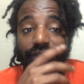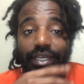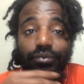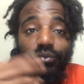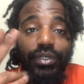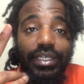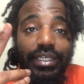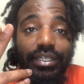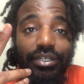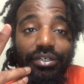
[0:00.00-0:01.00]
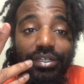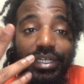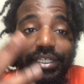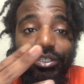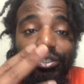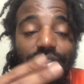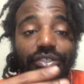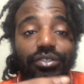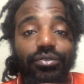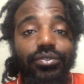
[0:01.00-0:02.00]
Then we are
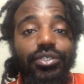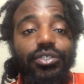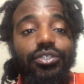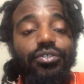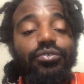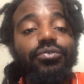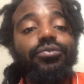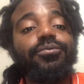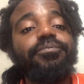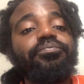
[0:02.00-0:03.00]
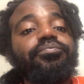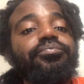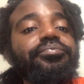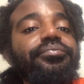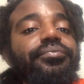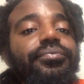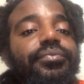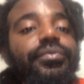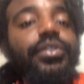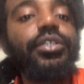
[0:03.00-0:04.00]
introduced to
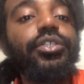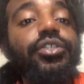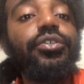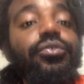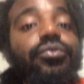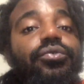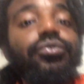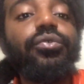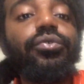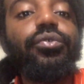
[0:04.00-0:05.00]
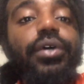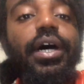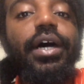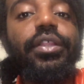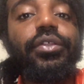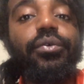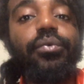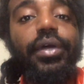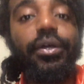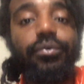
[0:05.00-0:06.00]
2 other
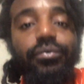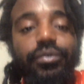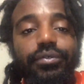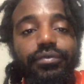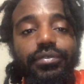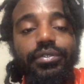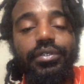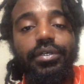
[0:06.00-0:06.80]
werewolves,